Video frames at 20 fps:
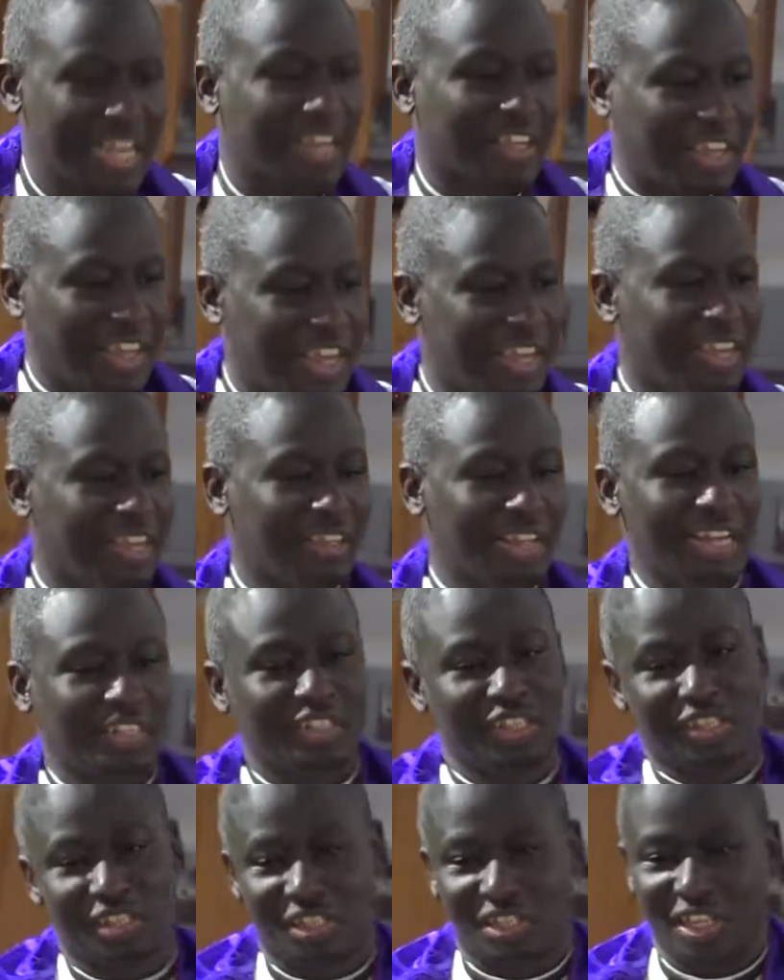the king
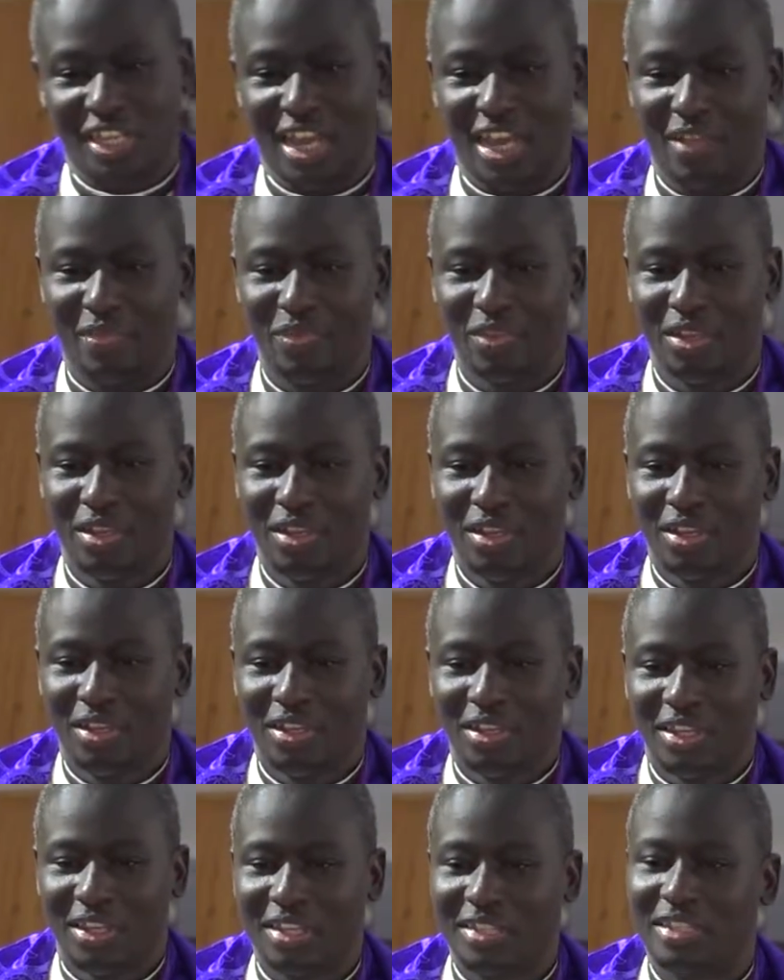that is here.
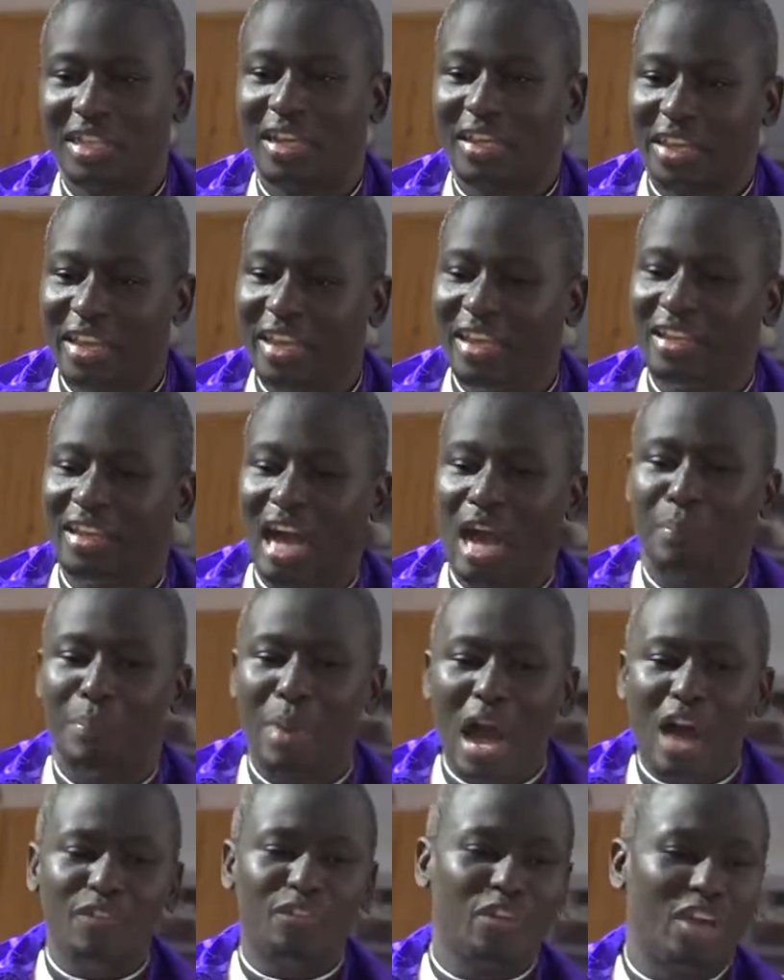He's the king
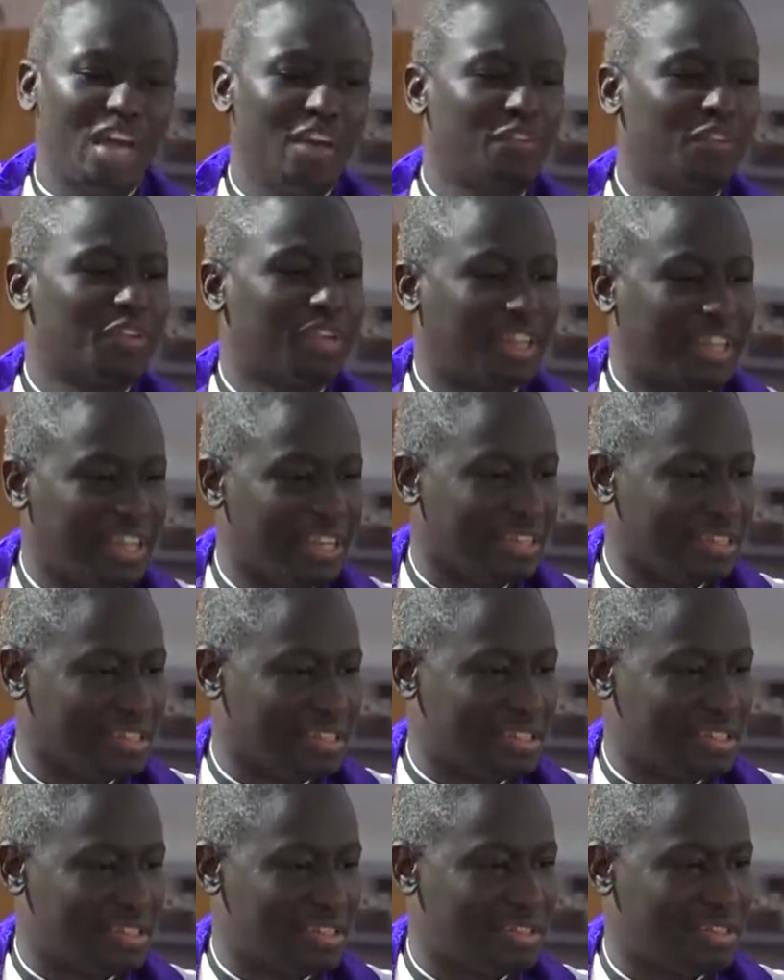above every
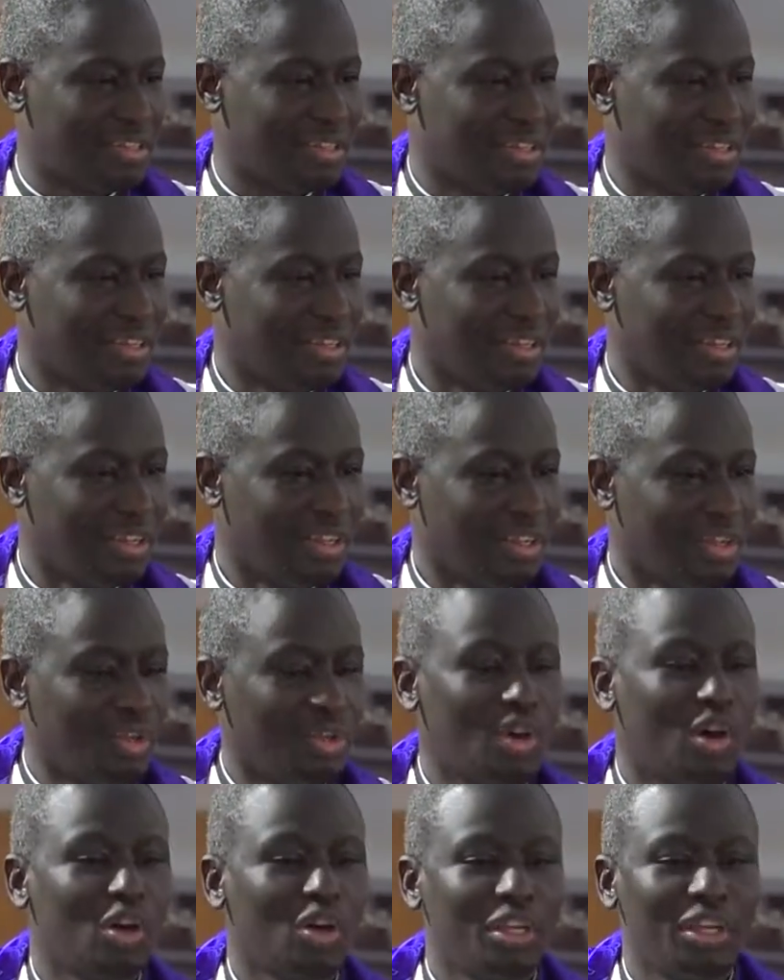kings. You
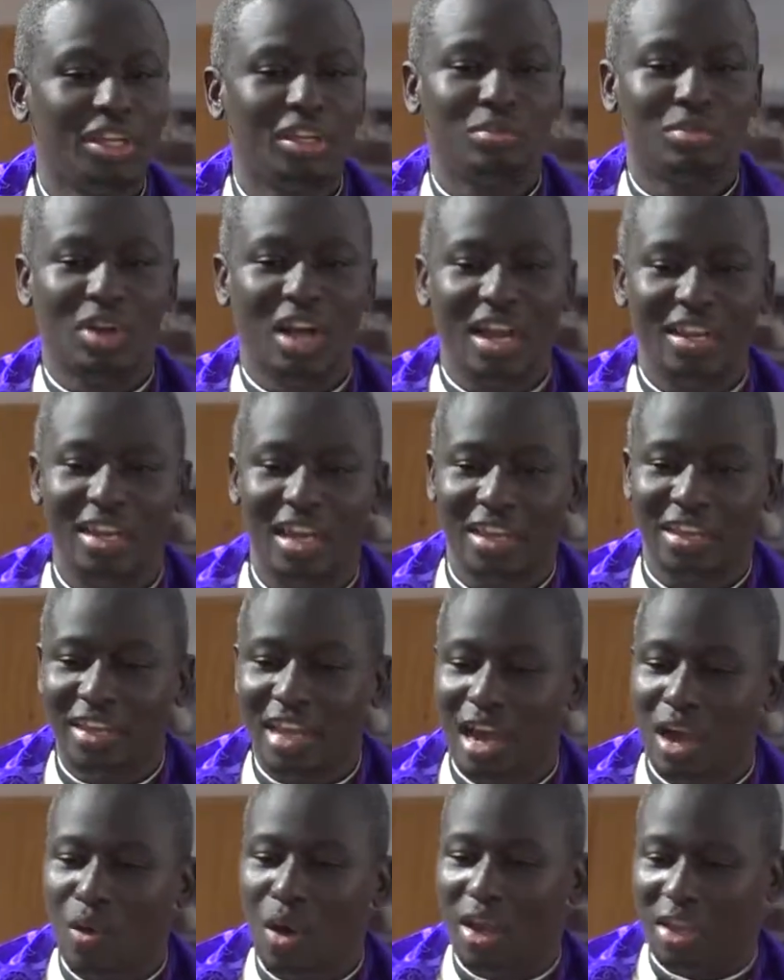know, in Uganda
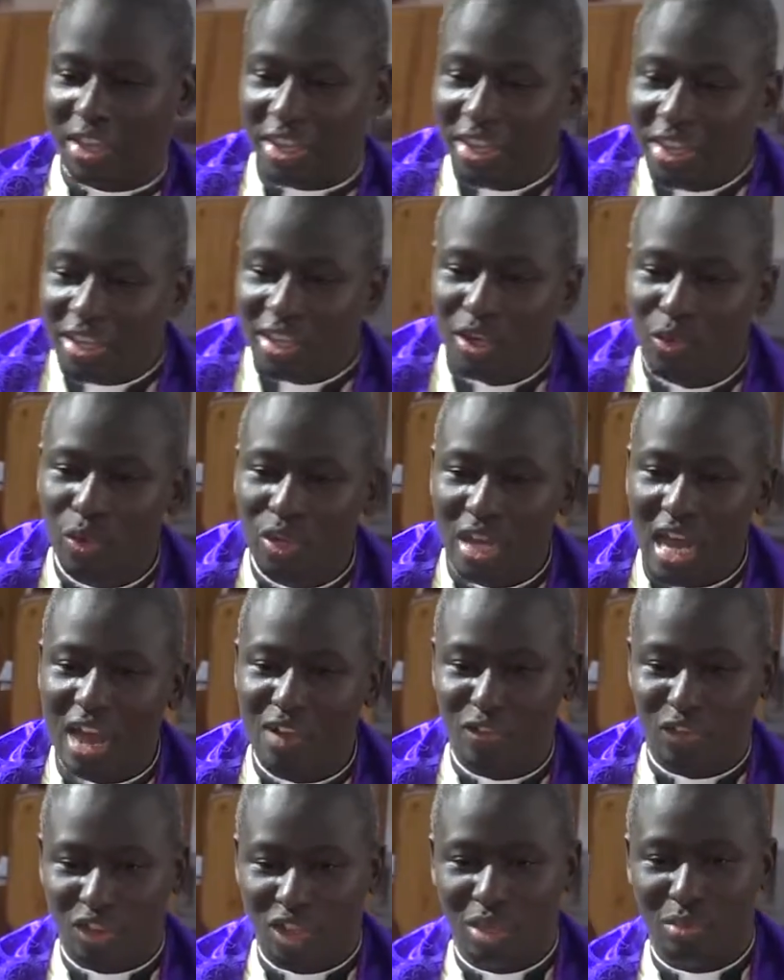here, our king, we
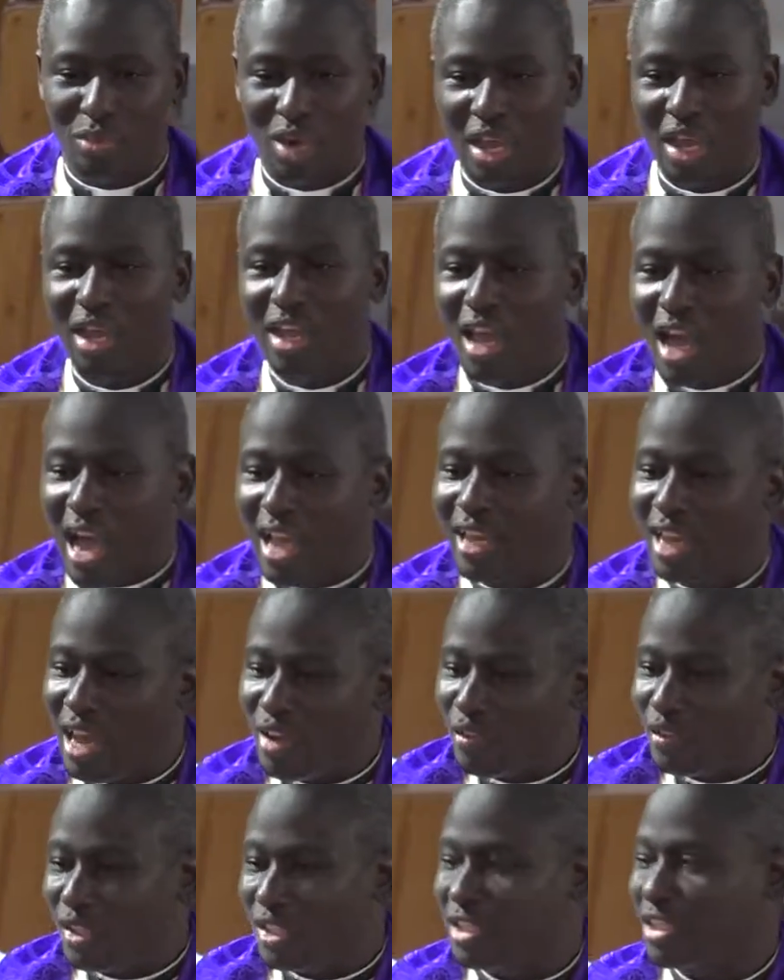love him. I
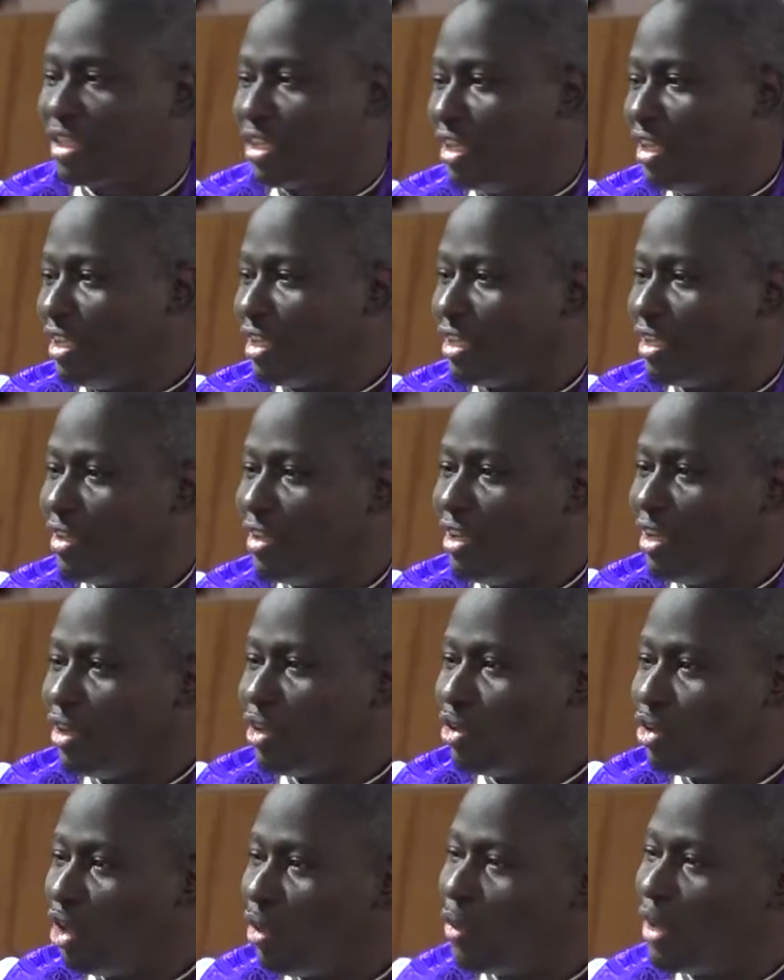love this king.
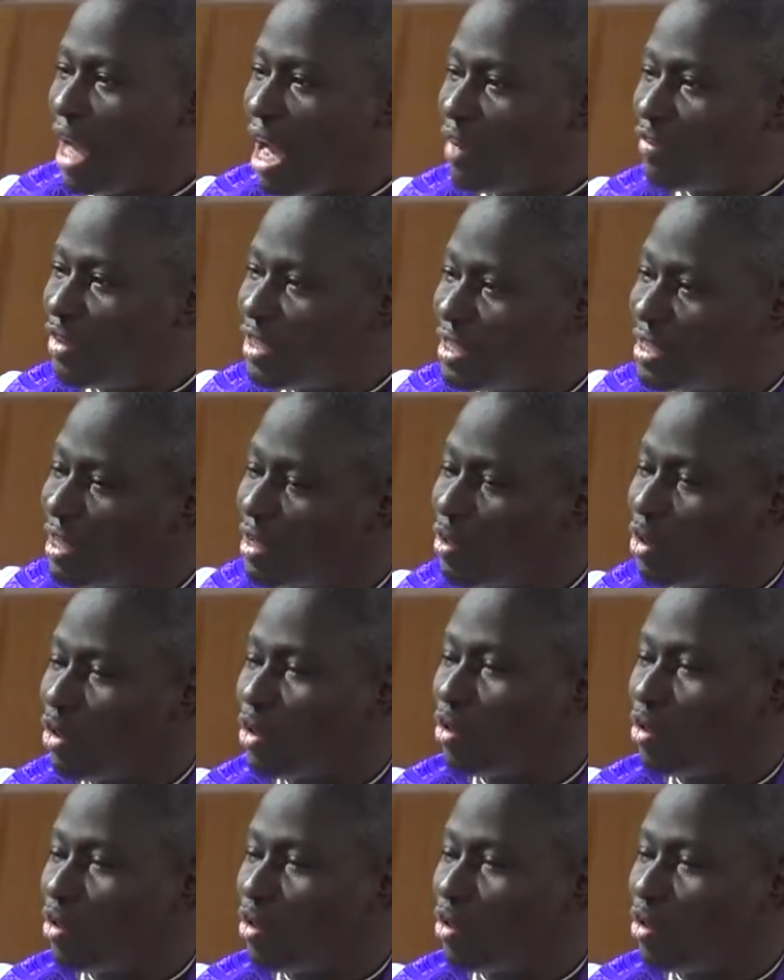You know, we have this